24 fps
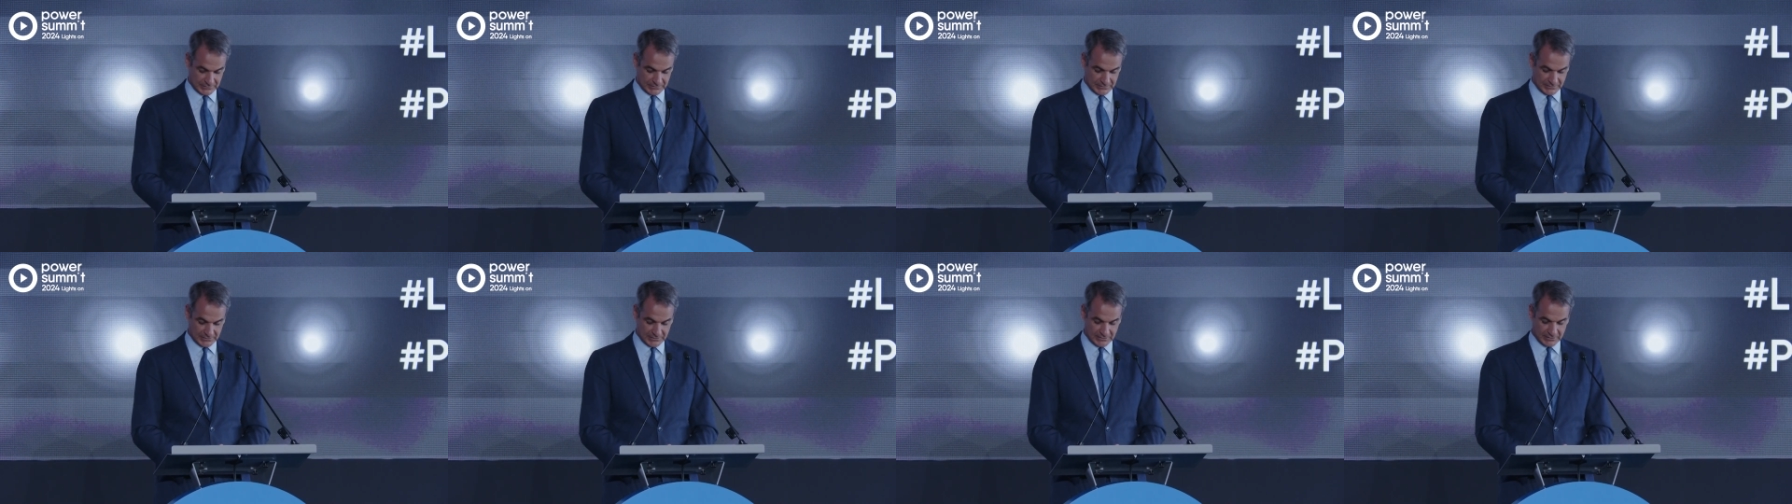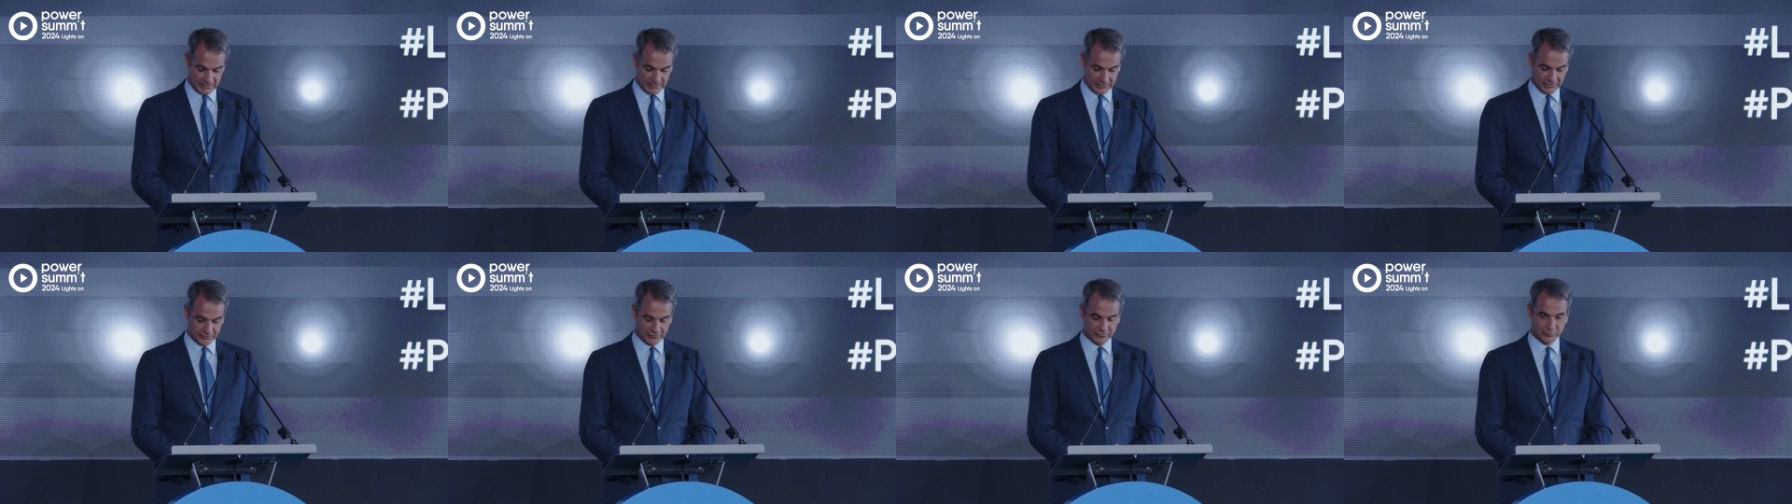And
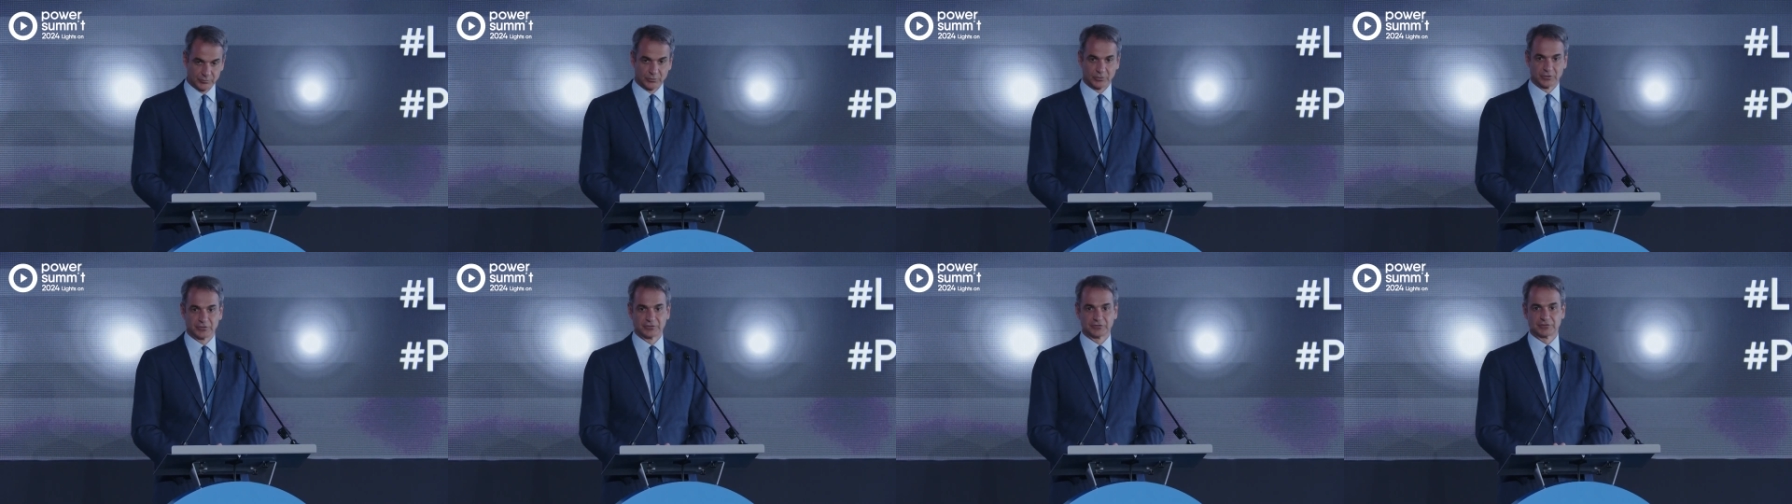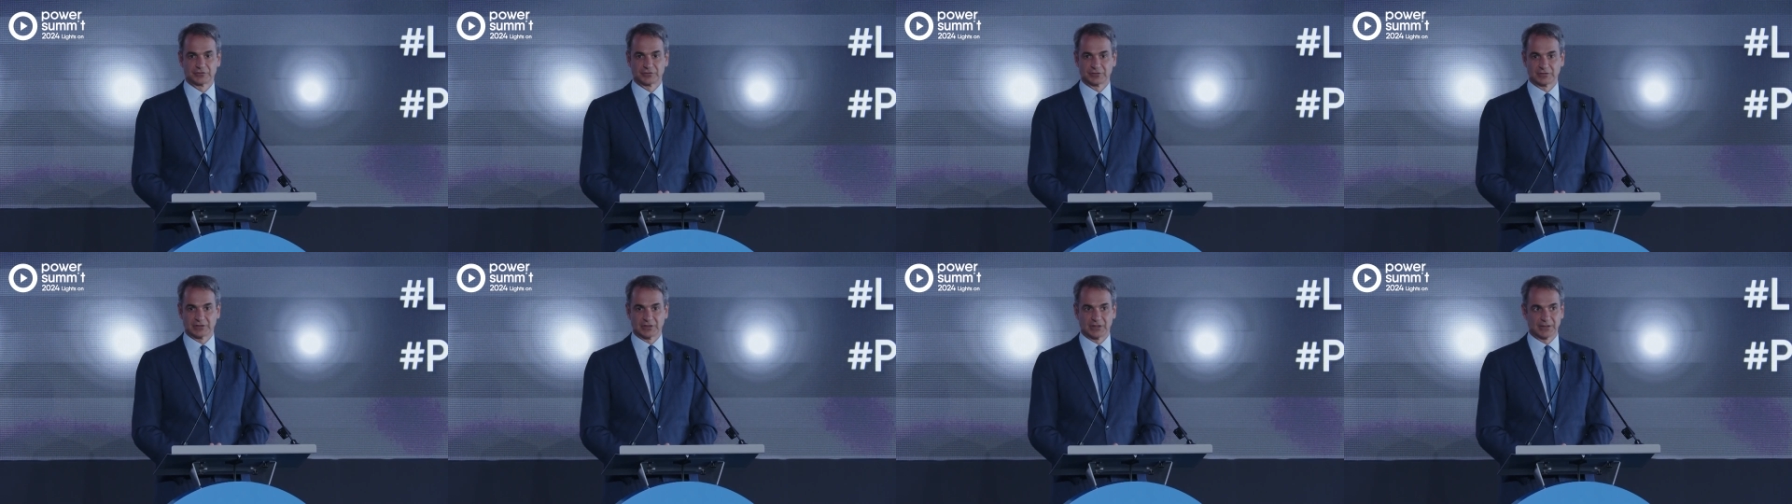this was,
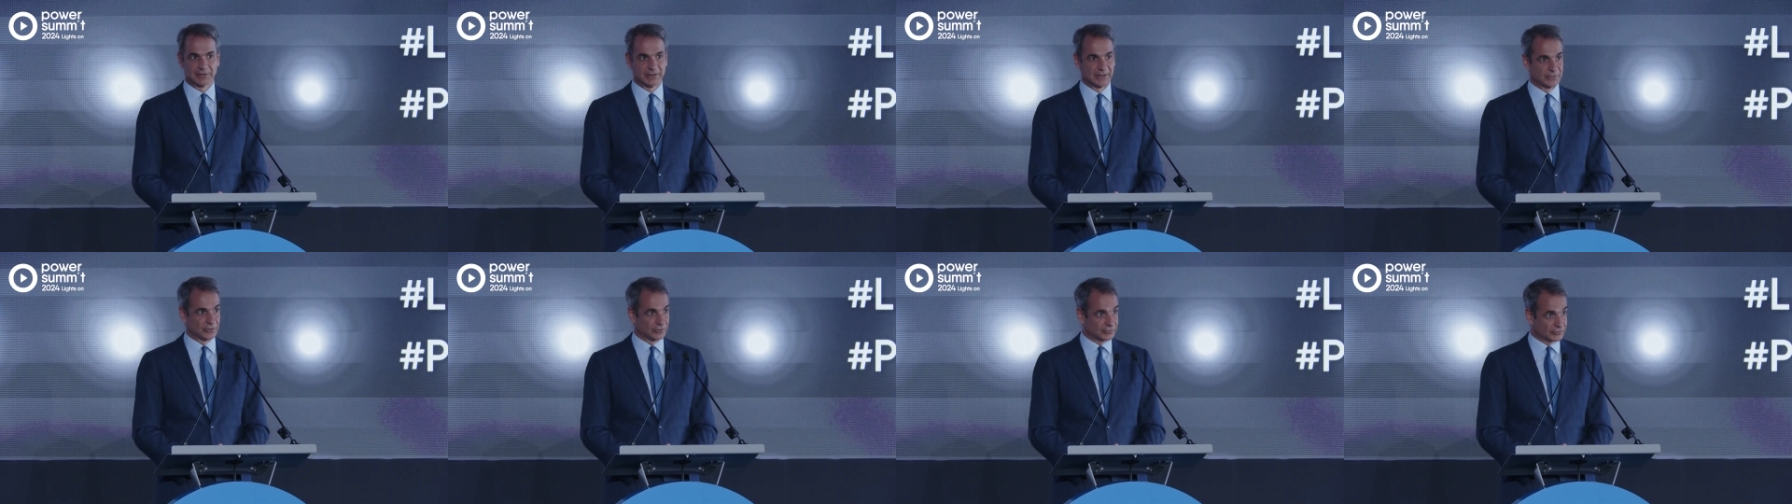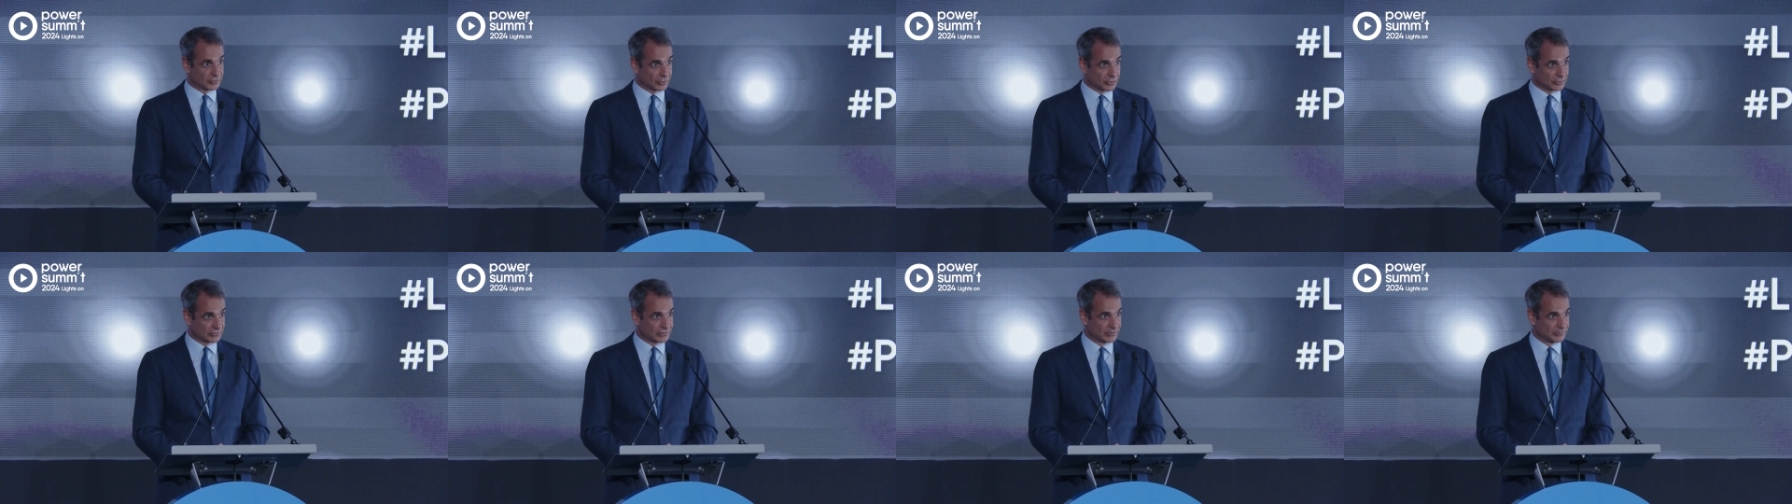I think, the
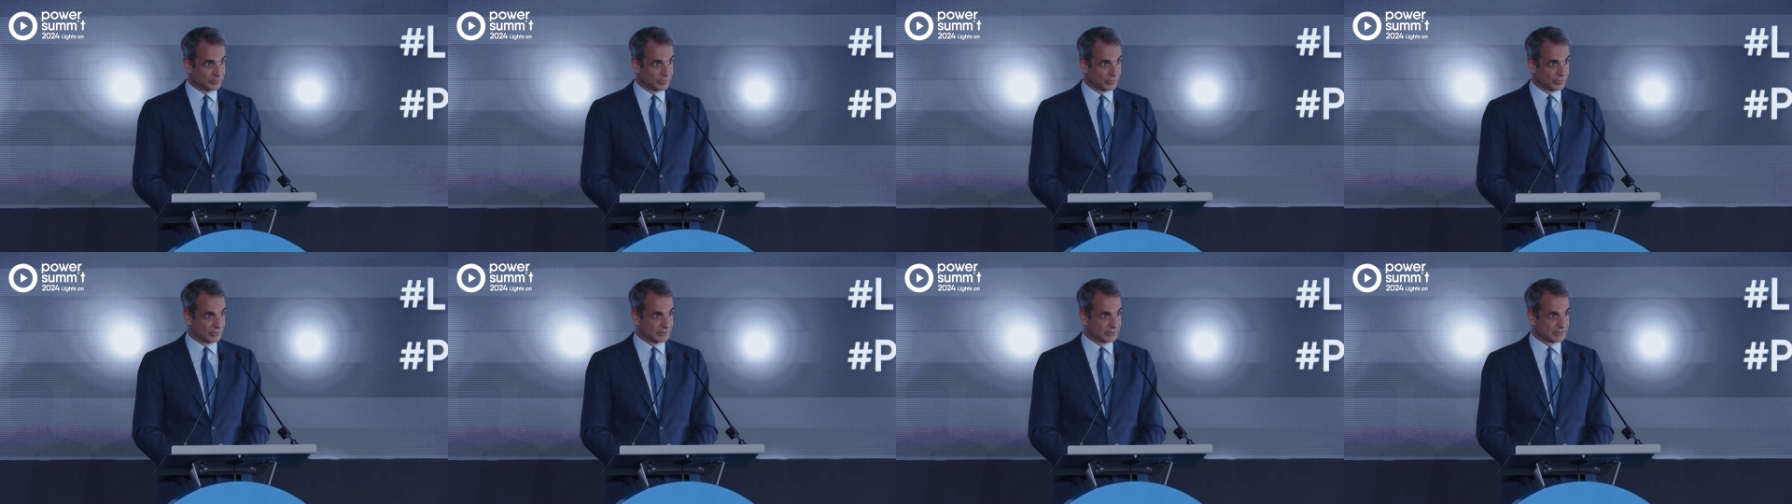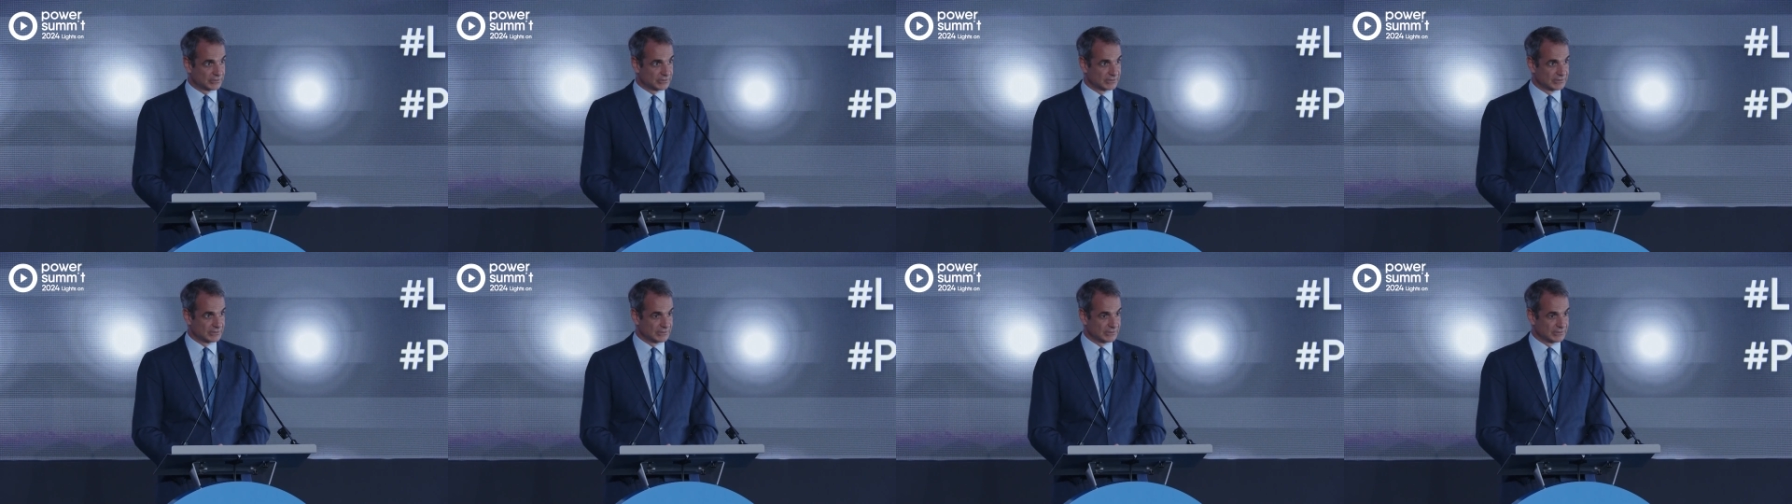starting point